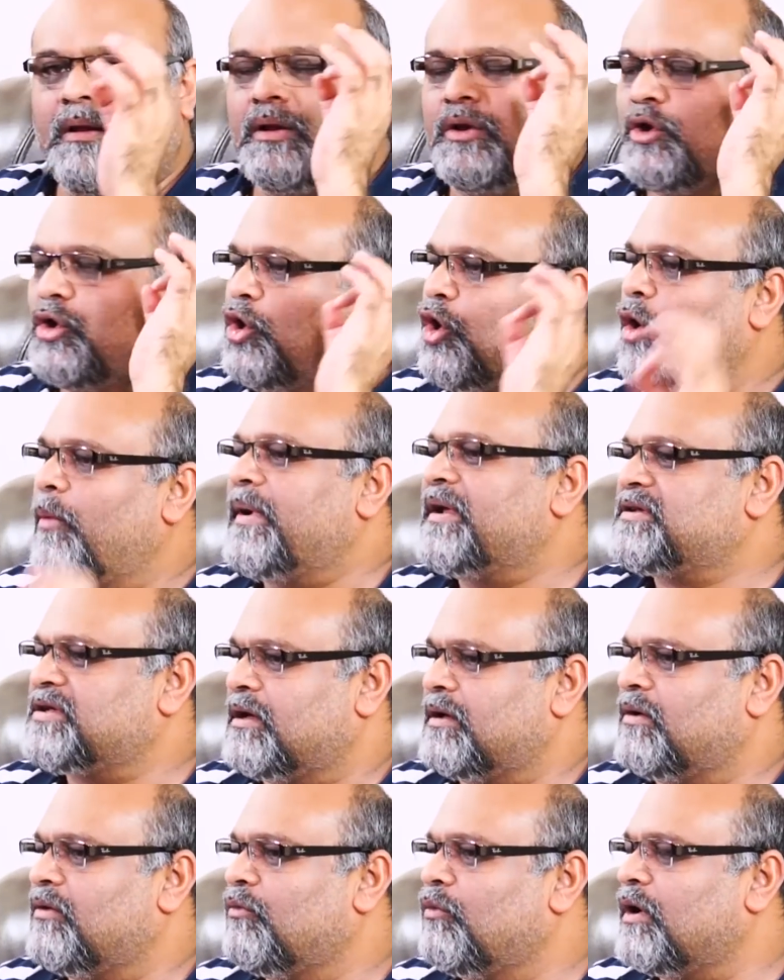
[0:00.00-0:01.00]
no
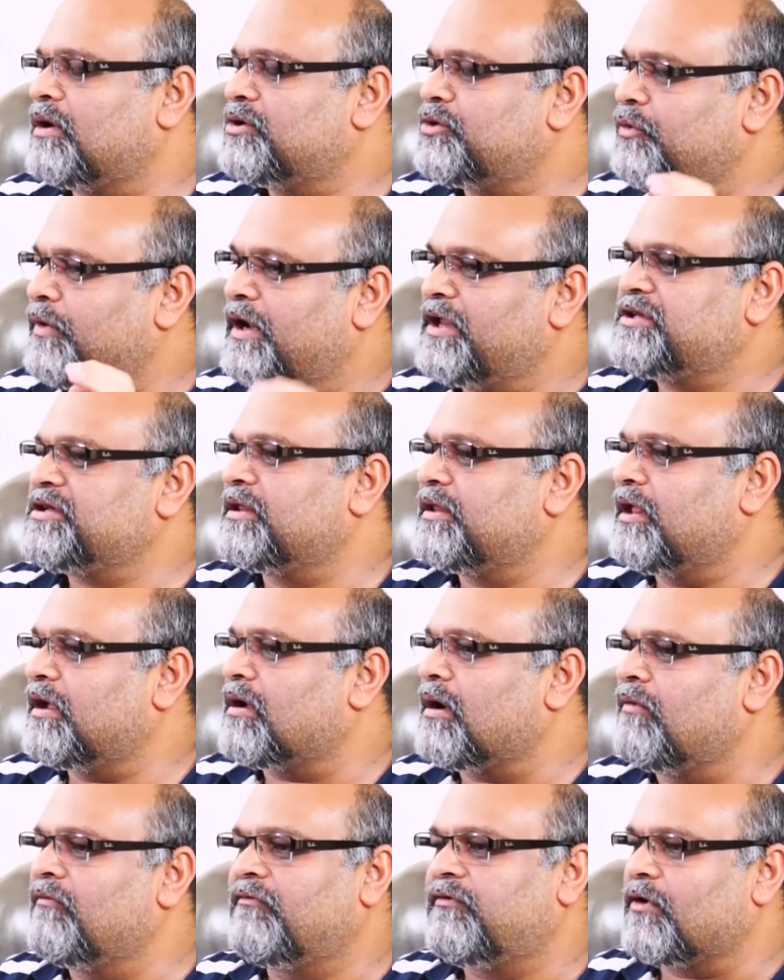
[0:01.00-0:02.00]
matter what religion they
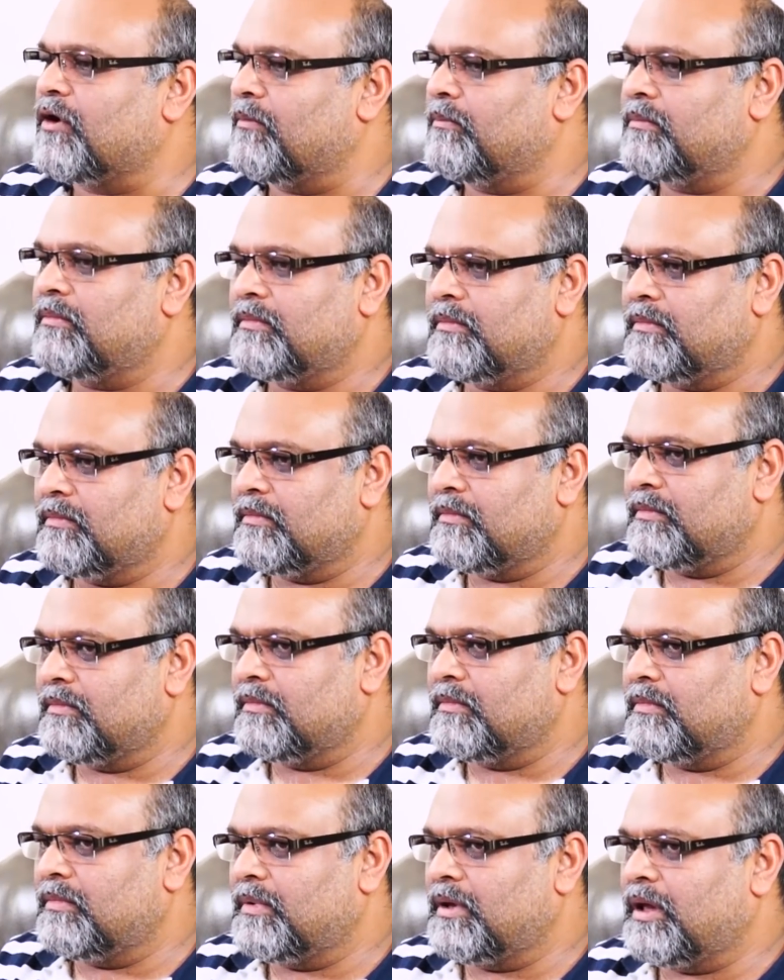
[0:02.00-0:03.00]
come from,
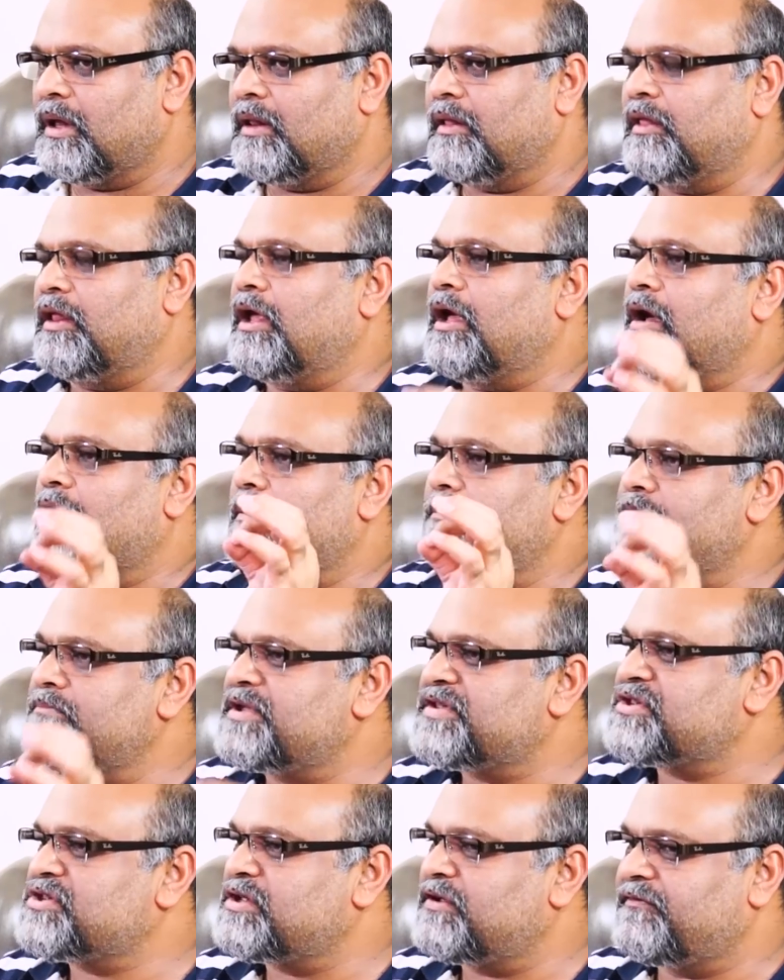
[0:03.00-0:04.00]
they are
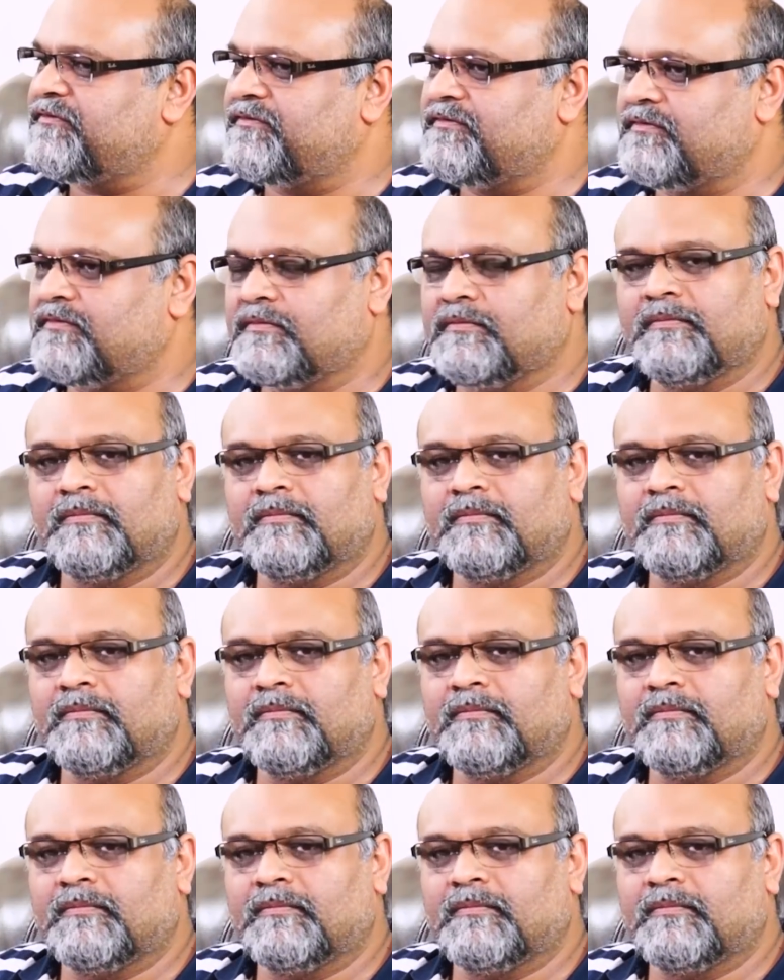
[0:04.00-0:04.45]
mischief,